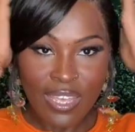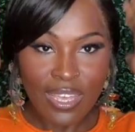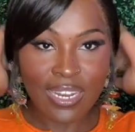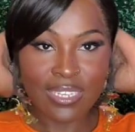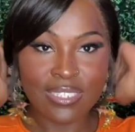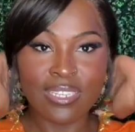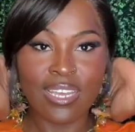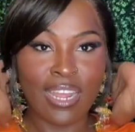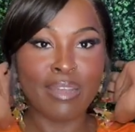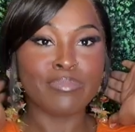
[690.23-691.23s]
And I
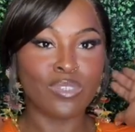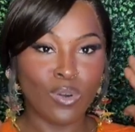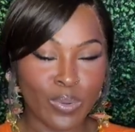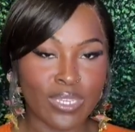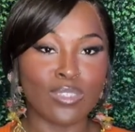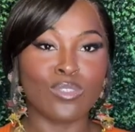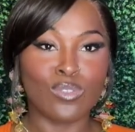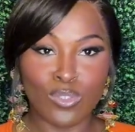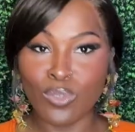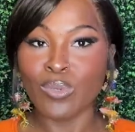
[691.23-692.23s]
said, I'm going
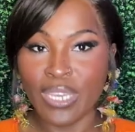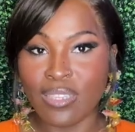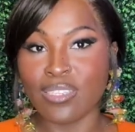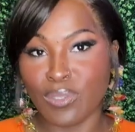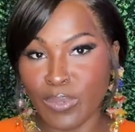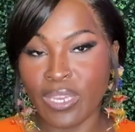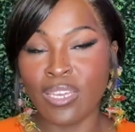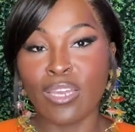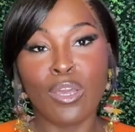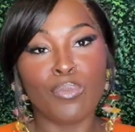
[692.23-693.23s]
to get this
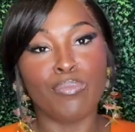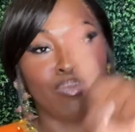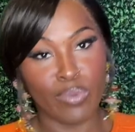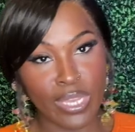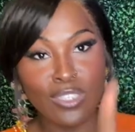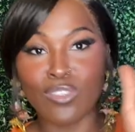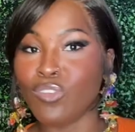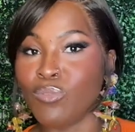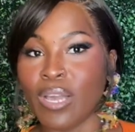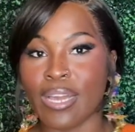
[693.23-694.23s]
wig, bring it to
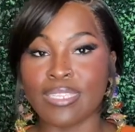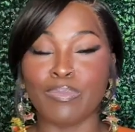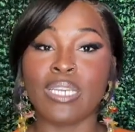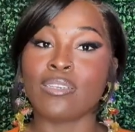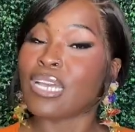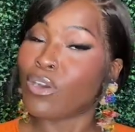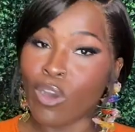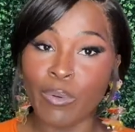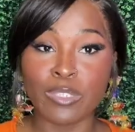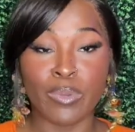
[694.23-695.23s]
you guys because I
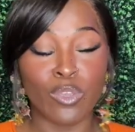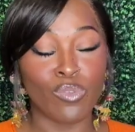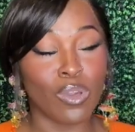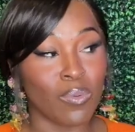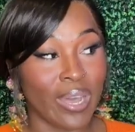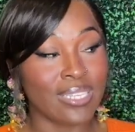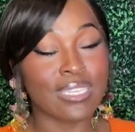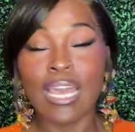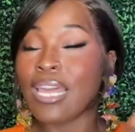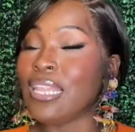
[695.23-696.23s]
always bring you the what?
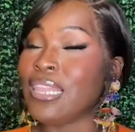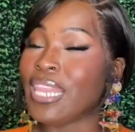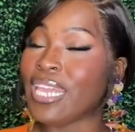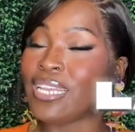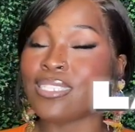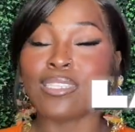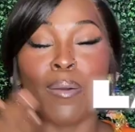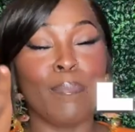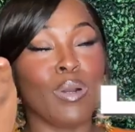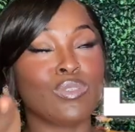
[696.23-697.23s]
Latest,
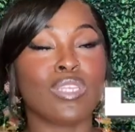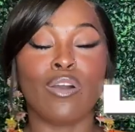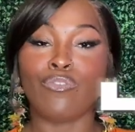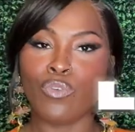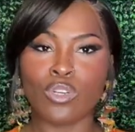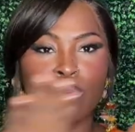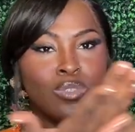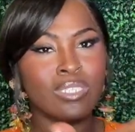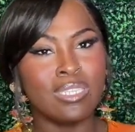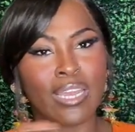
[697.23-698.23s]
most affordable
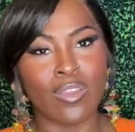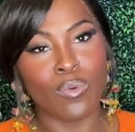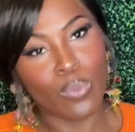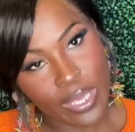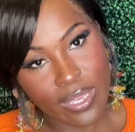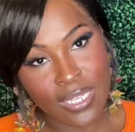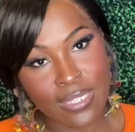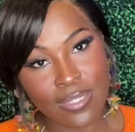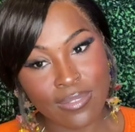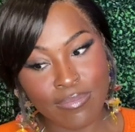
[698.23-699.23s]
synthetic
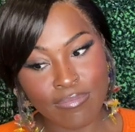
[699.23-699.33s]
wigs.